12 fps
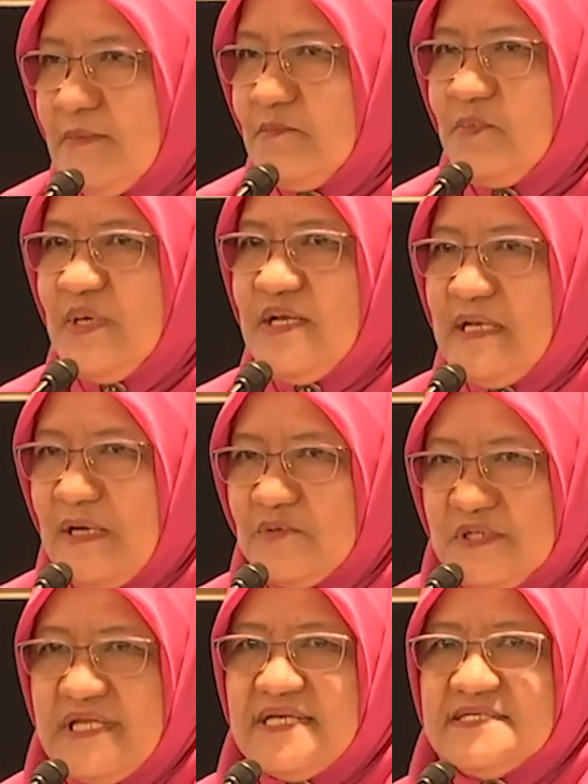but
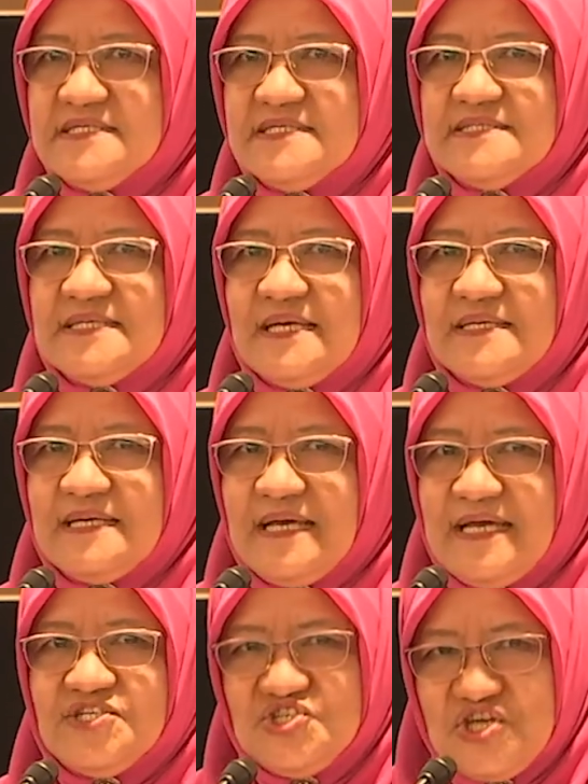nowadays is
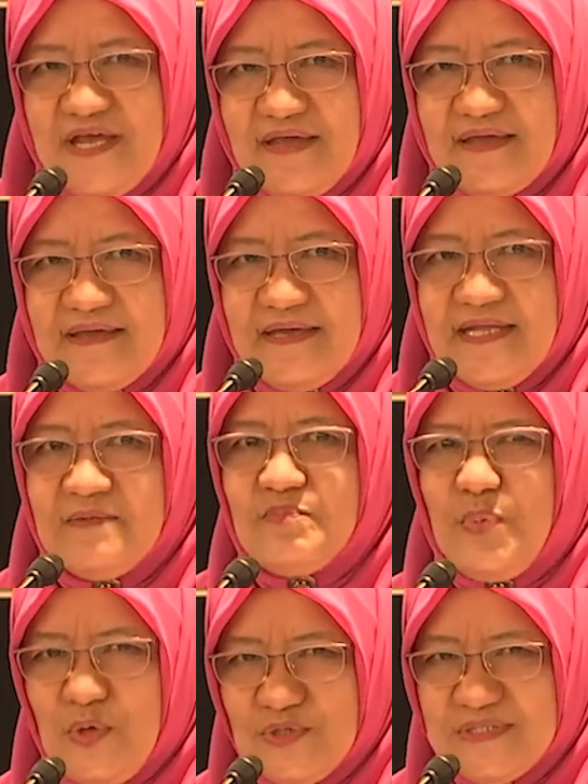I check and
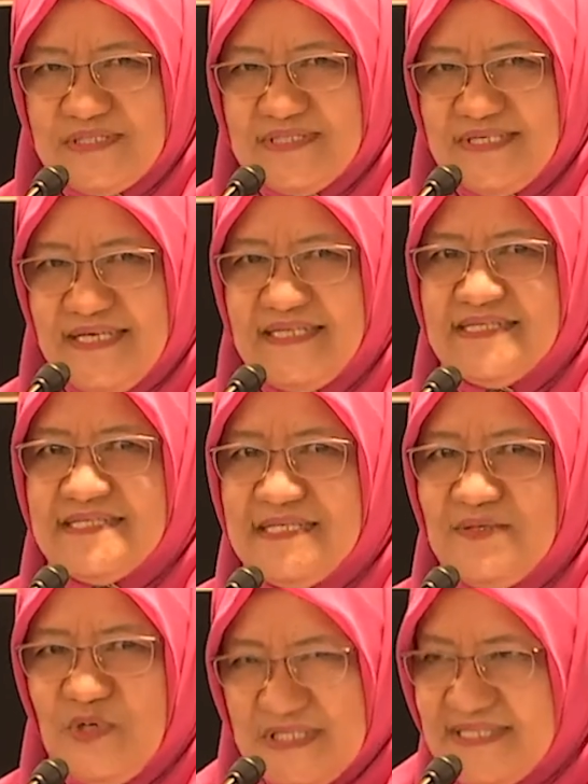pause and
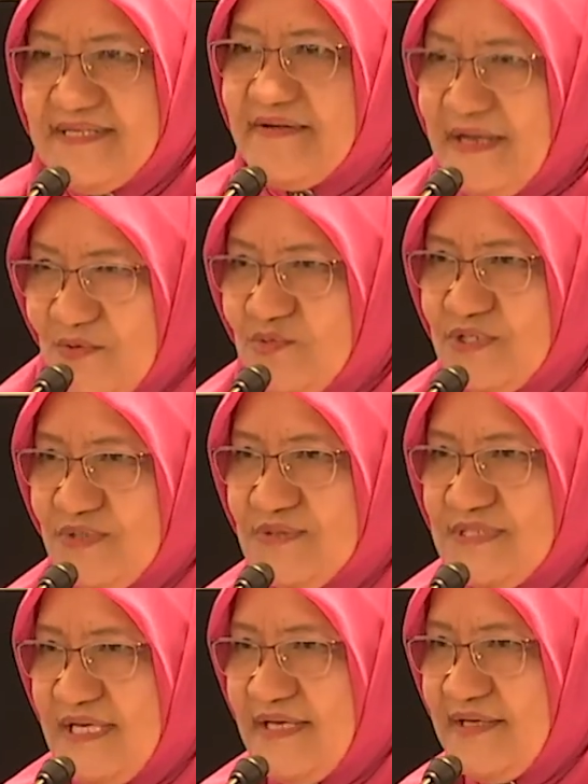see what's the right word to
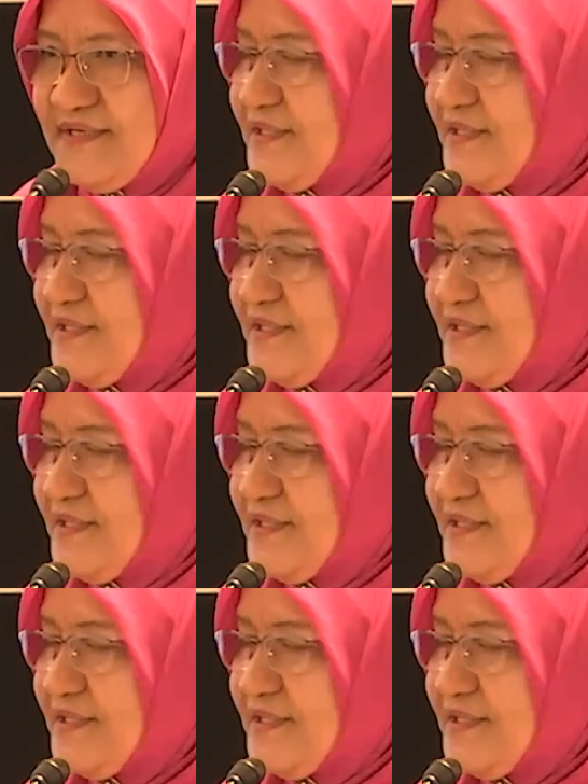say.